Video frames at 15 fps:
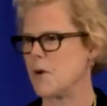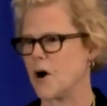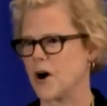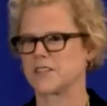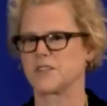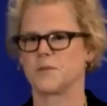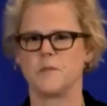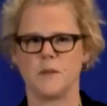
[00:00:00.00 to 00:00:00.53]

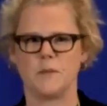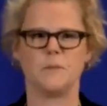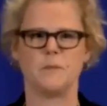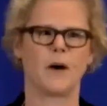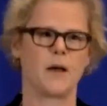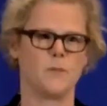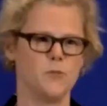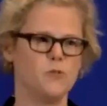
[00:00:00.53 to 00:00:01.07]
marked
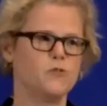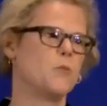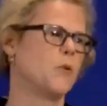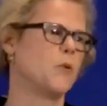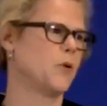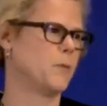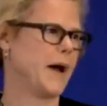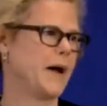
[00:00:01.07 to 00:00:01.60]
maybe by
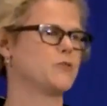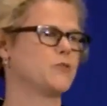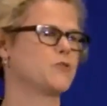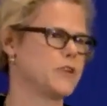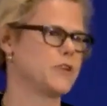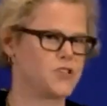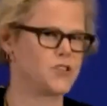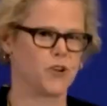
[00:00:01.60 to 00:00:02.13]
movable
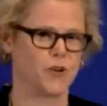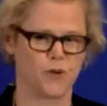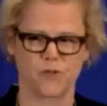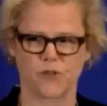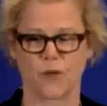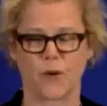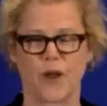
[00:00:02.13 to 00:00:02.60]
boundary stones.